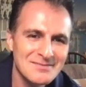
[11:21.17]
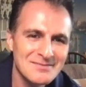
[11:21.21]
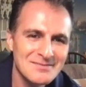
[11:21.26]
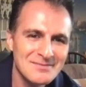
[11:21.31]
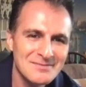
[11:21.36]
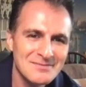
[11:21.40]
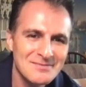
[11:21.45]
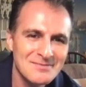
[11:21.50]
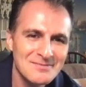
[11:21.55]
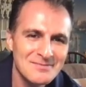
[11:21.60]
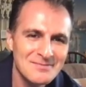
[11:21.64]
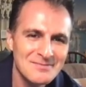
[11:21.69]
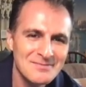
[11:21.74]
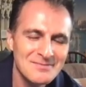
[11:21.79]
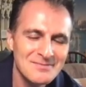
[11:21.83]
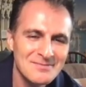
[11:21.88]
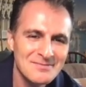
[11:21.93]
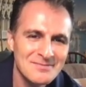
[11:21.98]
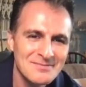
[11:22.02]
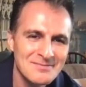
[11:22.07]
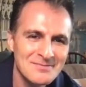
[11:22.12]

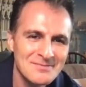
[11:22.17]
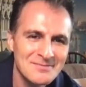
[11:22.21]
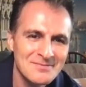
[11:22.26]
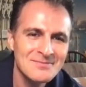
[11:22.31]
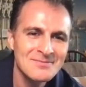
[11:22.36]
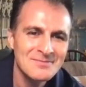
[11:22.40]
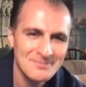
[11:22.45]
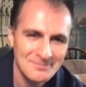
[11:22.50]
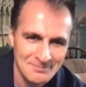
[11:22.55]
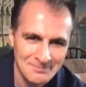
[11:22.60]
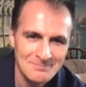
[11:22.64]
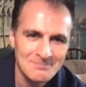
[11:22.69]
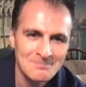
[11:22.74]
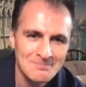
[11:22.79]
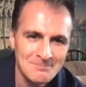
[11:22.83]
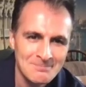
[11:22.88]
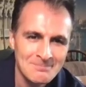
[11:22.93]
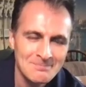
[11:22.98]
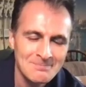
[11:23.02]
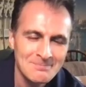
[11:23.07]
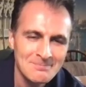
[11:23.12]

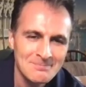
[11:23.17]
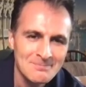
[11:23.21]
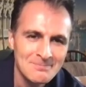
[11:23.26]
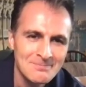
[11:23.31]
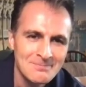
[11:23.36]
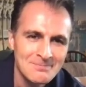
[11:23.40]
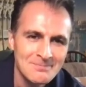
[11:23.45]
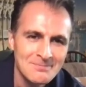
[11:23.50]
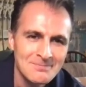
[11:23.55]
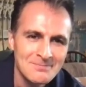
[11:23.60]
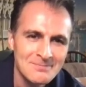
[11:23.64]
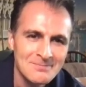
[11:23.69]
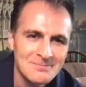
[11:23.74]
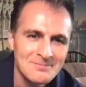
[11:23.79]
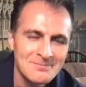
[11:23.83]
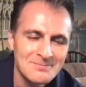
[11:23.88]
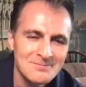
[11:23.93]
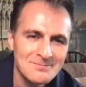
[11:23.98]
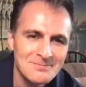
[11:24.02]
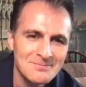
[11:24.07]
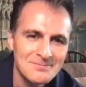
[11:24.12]

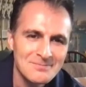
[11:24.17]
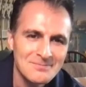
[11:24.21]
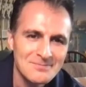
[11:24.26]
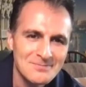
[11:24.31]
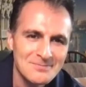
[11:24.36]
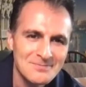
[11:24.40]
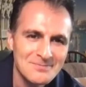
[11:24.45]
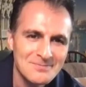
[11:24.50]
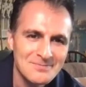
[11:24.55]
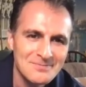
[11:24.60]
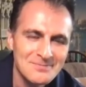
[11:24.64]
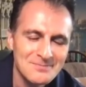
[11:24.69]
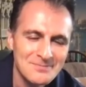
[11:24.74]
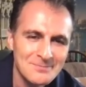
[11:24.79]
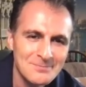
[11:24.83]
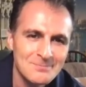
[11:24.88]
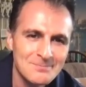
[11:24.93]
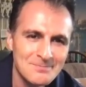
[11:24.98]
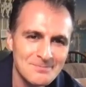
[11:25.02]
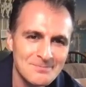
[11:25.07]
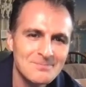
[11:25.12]

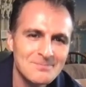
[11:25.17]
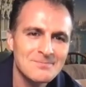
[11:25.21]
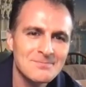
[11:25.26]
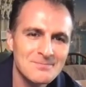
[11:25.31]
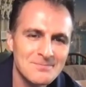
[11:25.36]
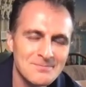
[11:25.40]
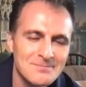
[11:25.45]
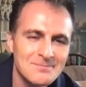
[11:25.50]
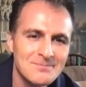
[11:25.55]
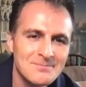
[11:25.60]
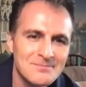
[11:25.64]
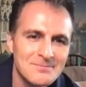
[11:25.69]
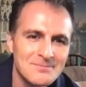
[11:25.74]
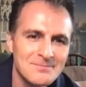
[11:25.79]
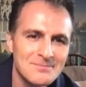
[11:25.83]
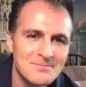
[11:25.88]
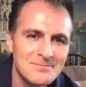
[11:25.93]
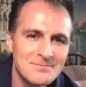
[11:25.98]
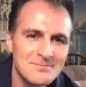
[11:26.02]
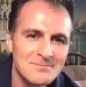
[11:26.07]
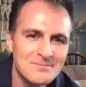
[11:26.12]

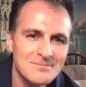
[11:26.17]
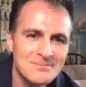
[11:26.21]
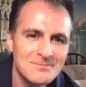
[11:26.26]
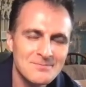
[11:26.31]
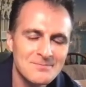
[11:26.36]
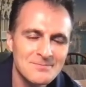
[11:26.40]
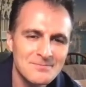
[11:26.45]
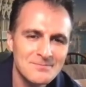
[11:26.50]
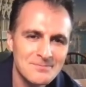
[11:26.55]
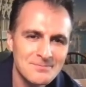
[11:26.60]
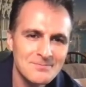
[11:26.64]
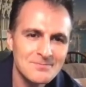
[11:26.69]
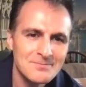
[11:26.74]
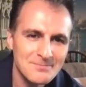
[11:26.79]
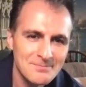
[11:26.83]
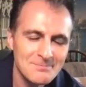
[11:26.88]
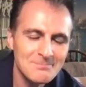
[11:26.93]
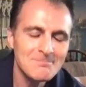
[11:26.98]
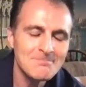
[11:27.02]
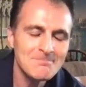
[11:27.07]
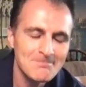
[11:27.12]

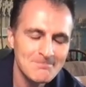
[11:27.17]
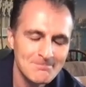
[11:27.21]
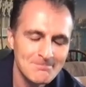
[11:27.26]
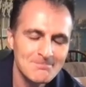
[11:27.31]
(silent)